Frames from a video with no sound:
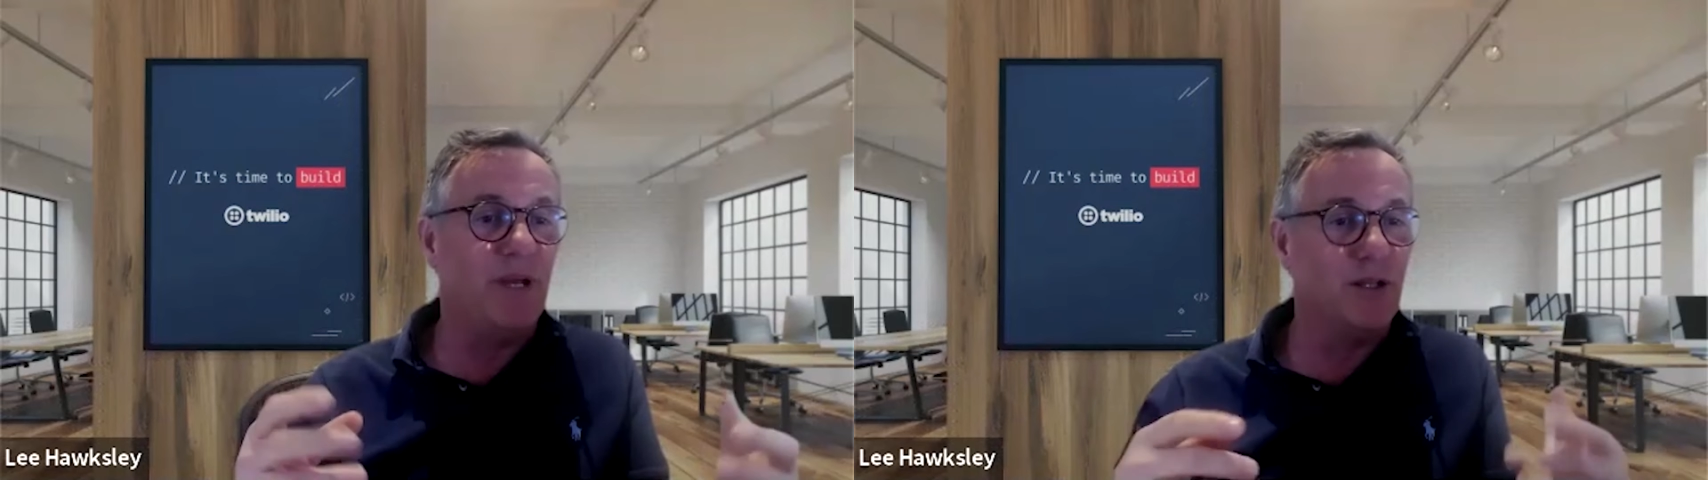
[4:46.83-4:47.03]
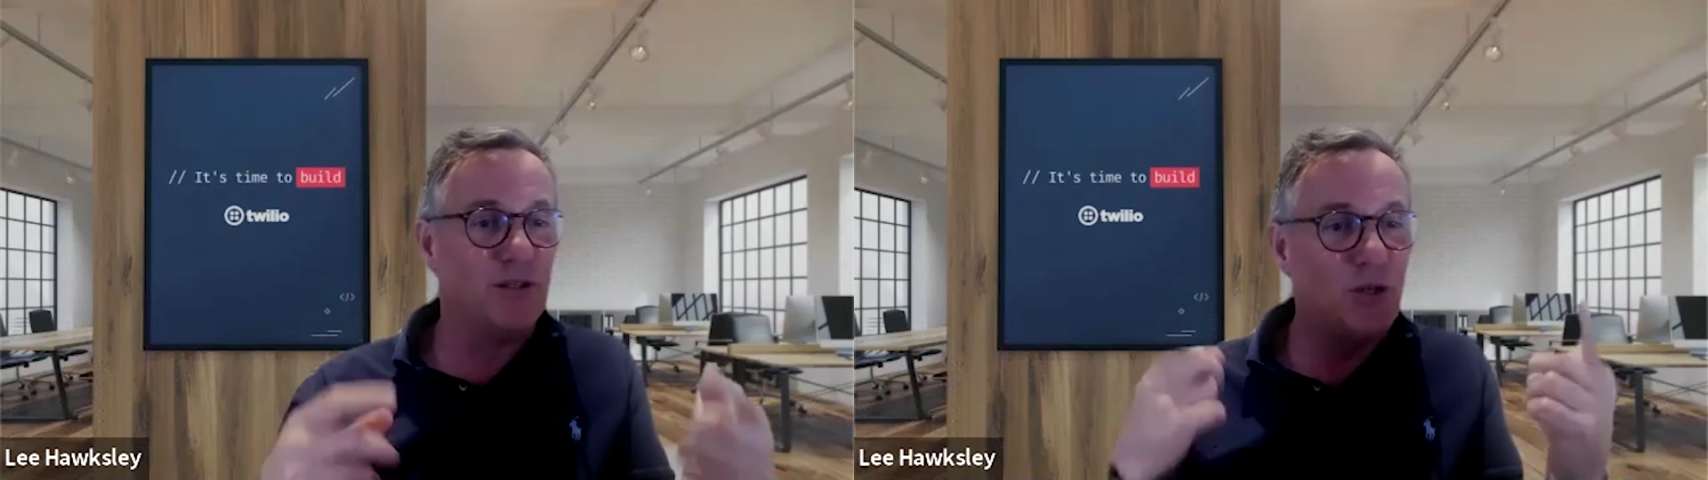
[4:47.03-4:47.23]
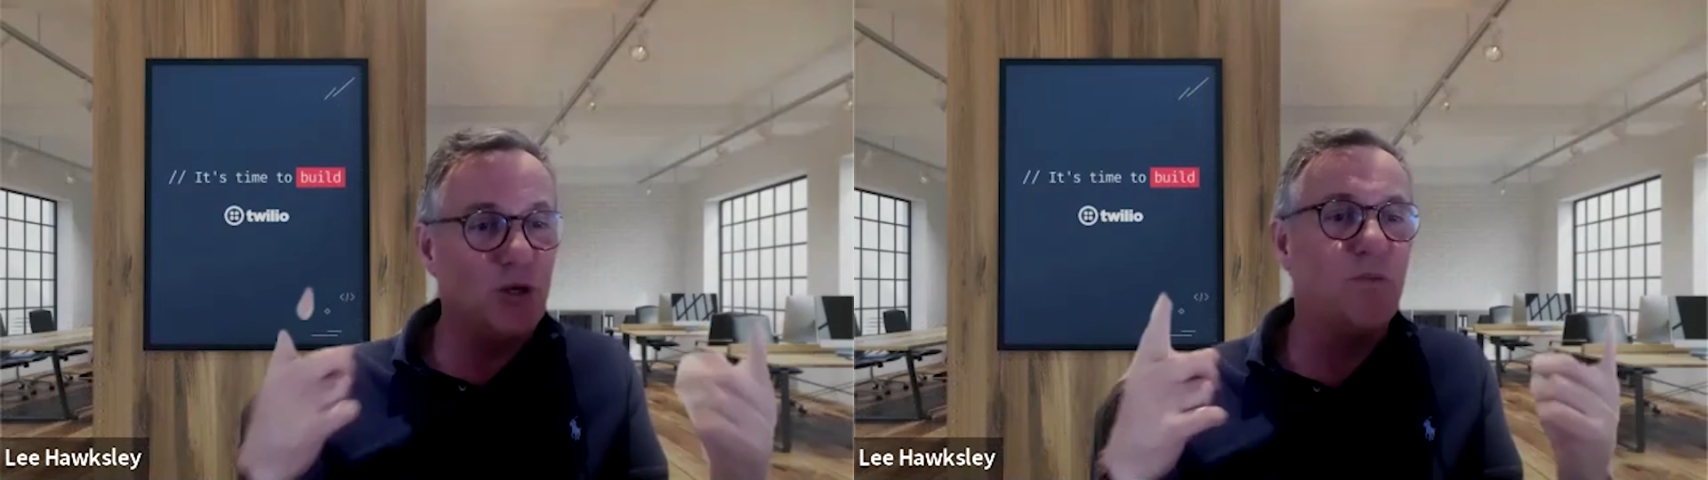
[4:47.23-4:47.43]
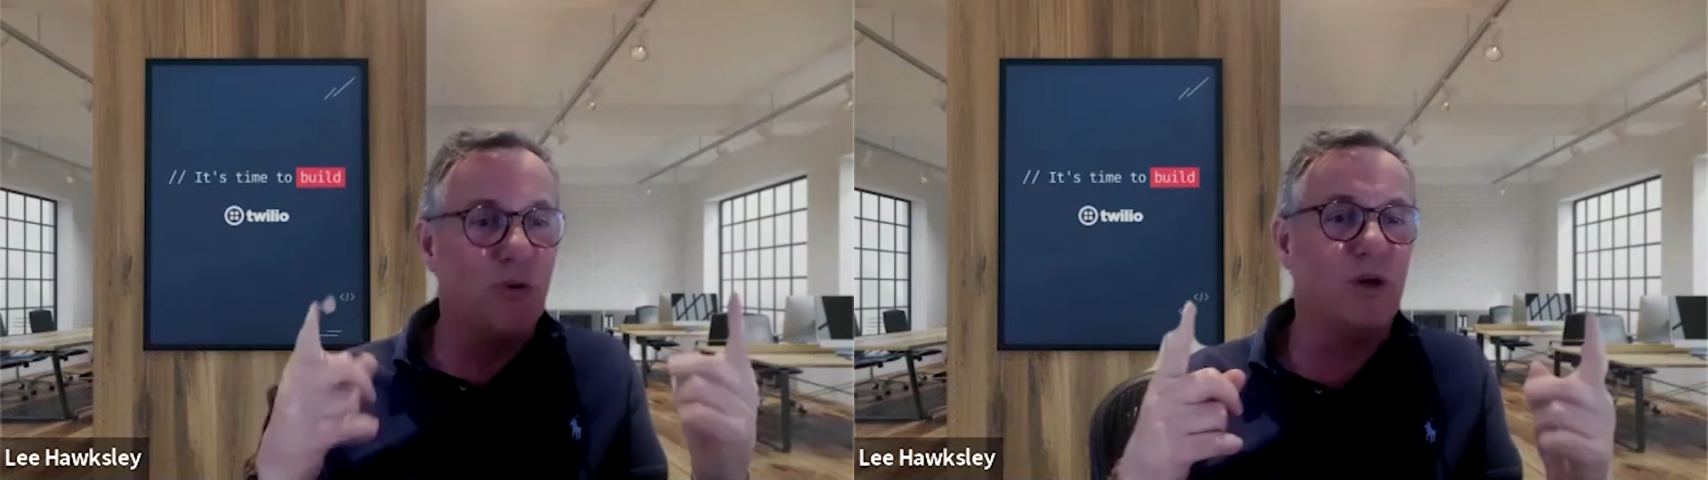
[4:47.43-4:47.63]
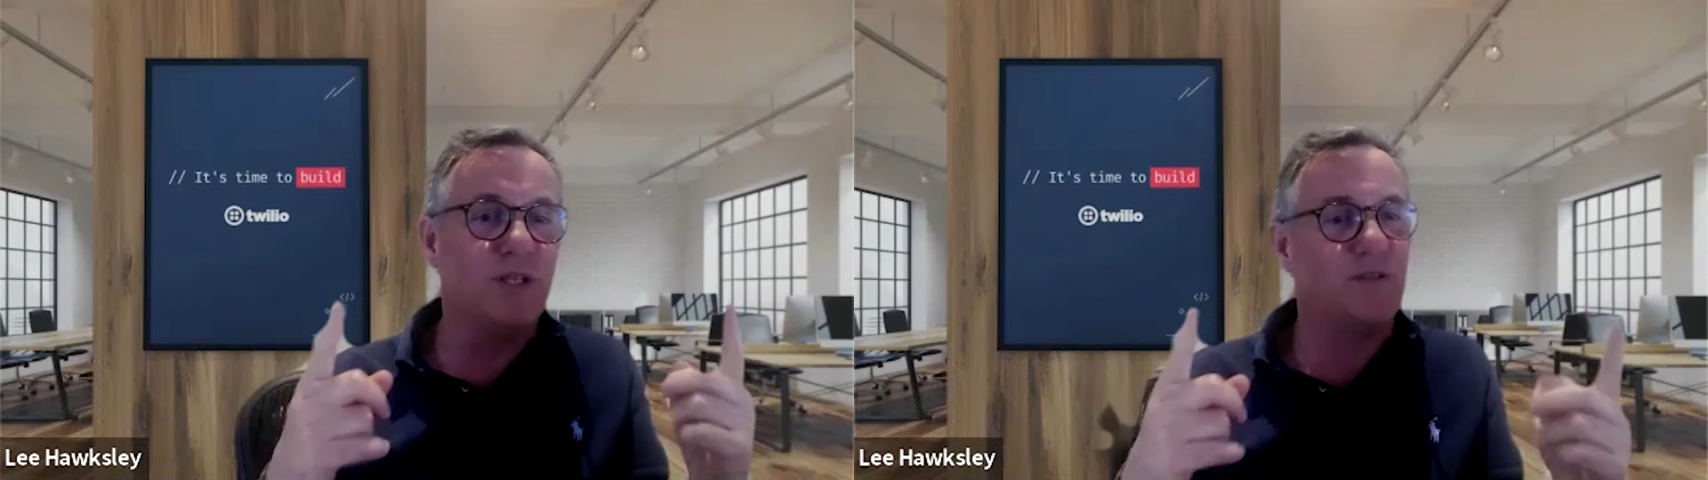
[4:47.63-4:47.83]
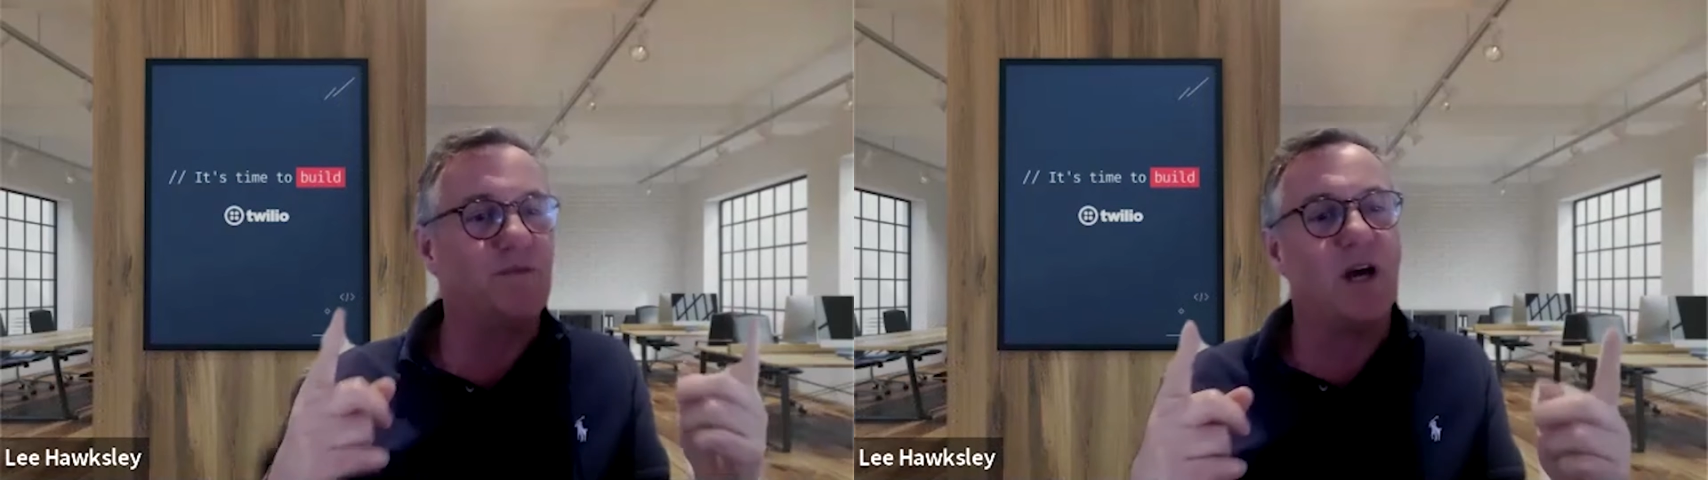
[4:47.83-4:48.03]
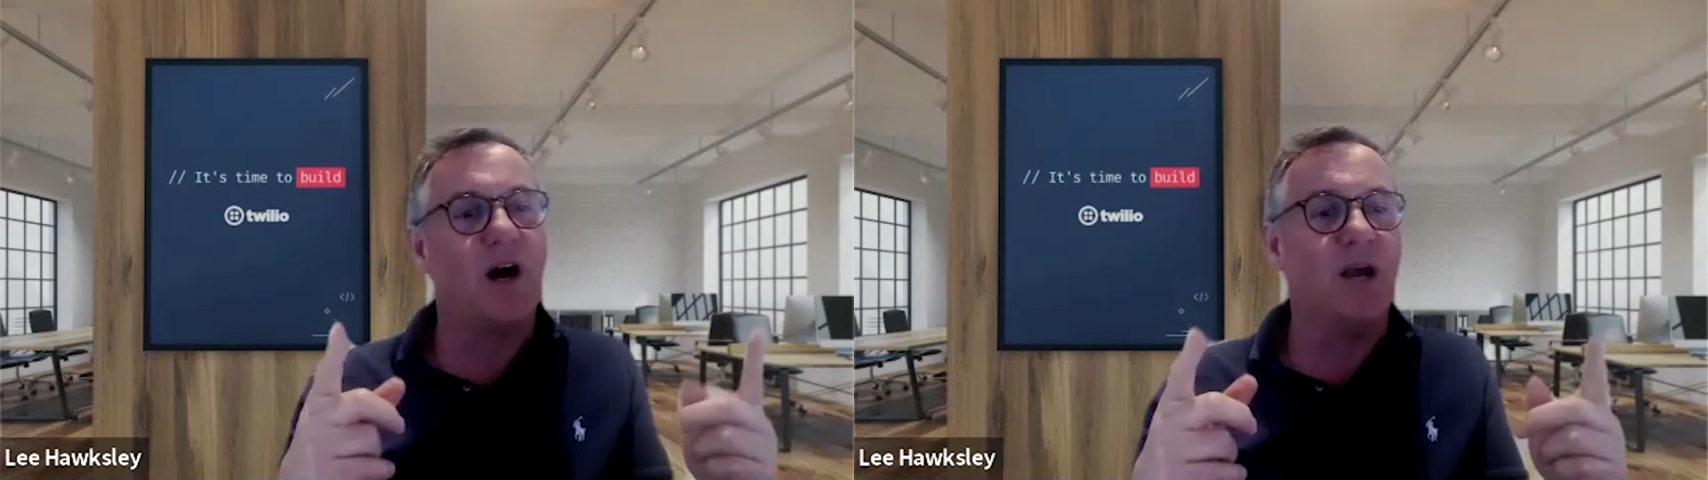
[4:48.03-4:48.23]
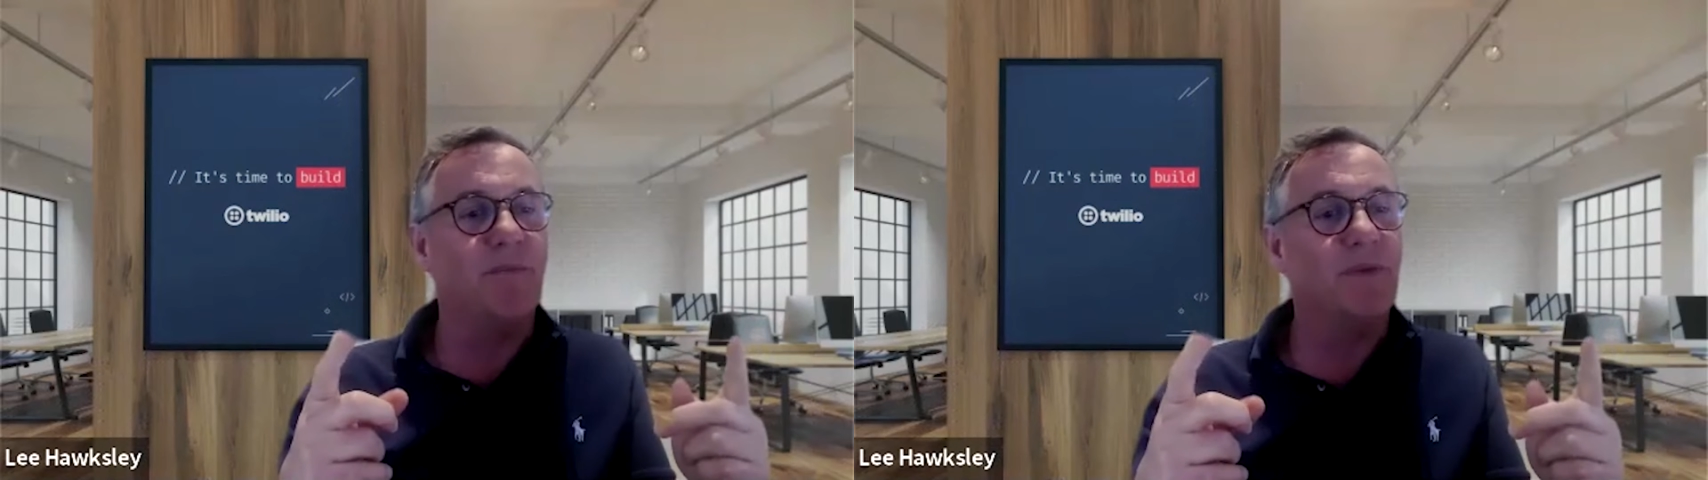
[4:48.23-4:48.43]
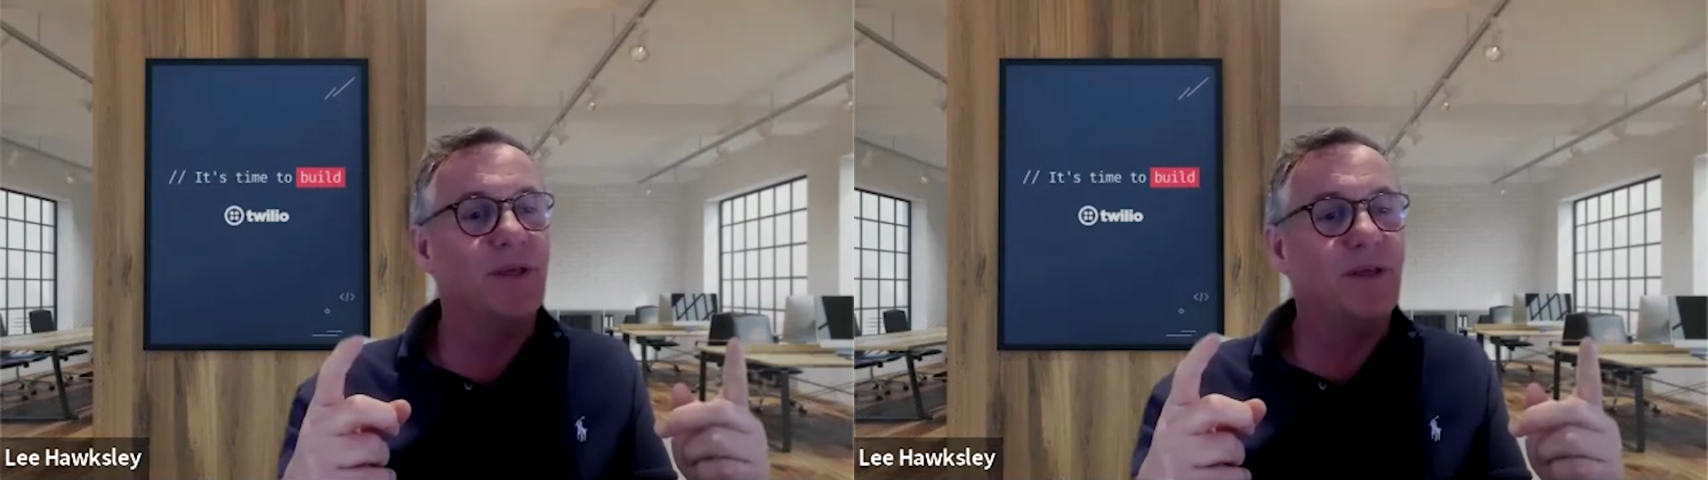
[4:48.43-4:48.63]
at two points of time.